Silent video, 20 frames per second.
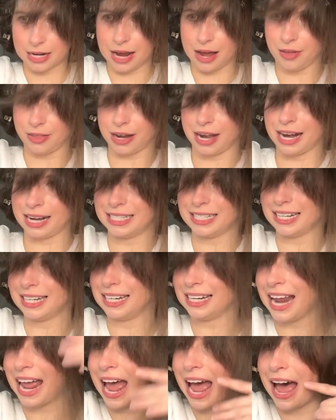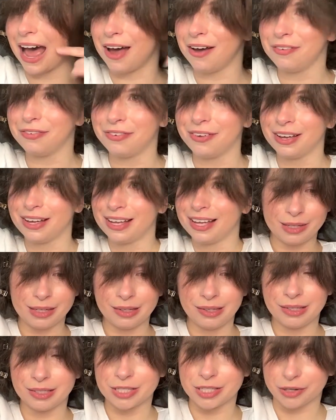now that I didn't have
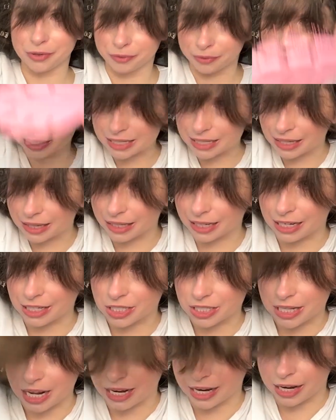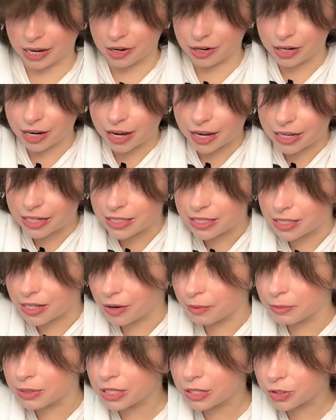until recently. I just had a haircut, so
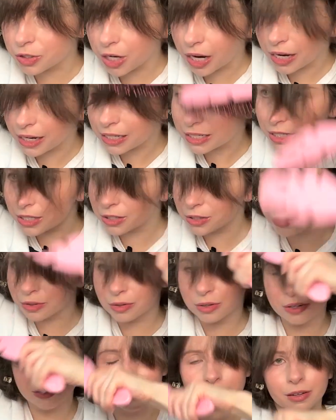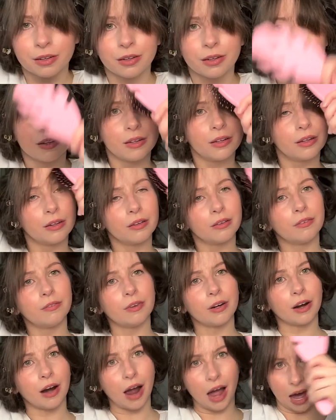I'm still trying to
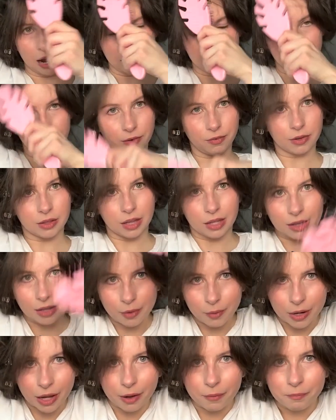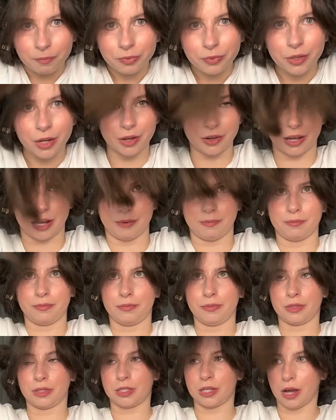figure out how to do everything. There we go. Okay,
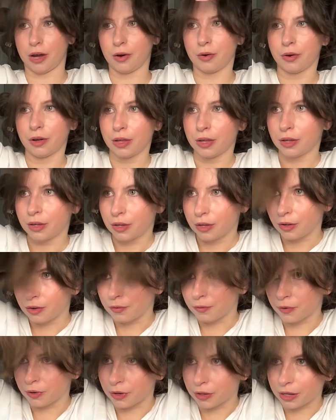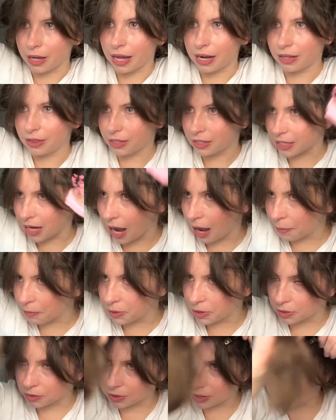so for kind of the top
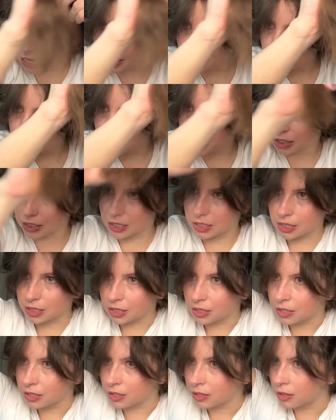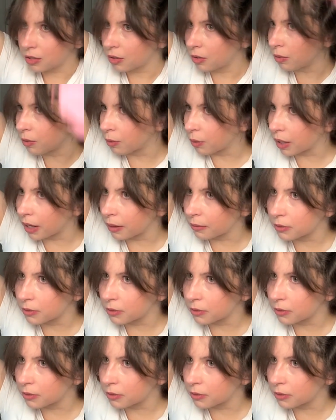two sections, what